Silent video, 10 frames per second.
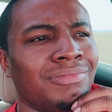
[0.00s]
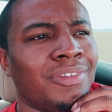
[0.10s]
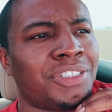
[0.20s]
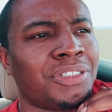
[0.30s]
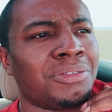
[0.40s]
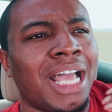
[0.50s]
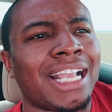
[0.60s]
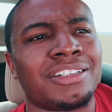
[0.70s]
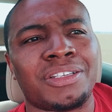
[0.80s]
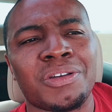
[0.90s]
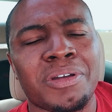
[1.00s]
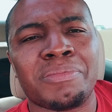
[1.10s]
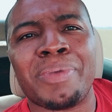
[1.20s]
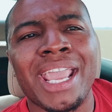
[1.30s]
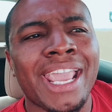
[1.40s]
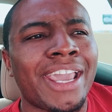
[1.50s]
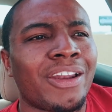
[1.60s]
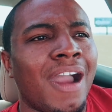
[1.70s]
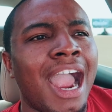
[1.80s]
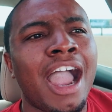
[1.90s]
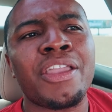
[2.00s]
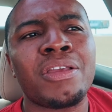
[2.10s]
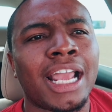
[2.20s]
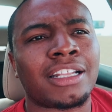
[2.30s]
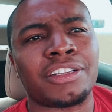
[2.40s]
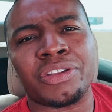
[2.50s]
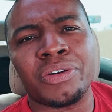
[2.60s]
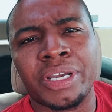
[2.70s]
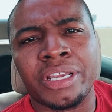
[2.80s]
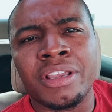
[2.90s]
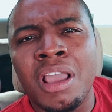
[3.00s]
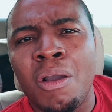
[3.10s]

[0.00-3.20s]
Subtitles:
what you like to do in bed or how you like to do it